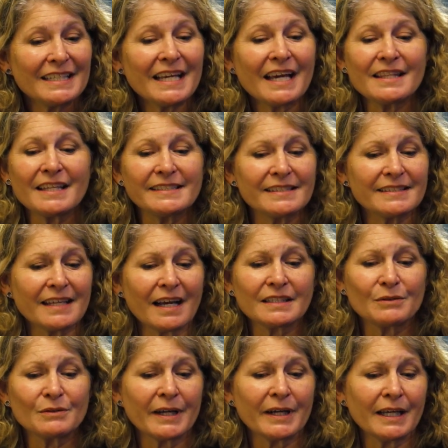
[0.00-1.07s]
Yeah, that's
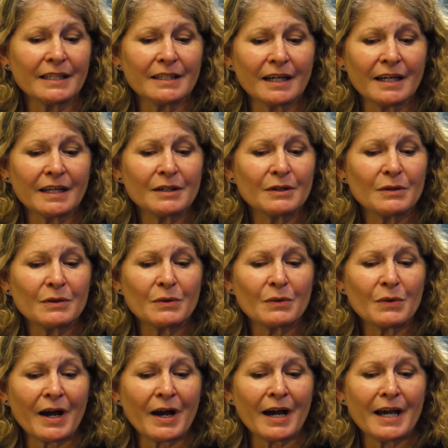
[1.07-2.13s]
exactly right. Uh,
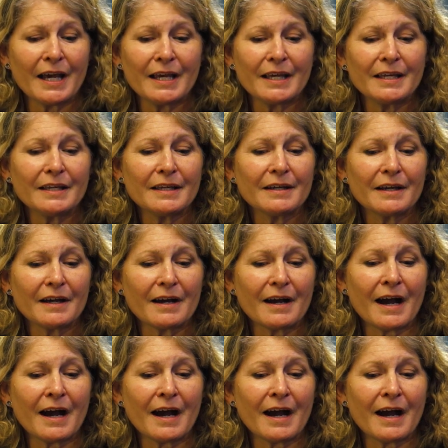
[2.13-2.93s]
I.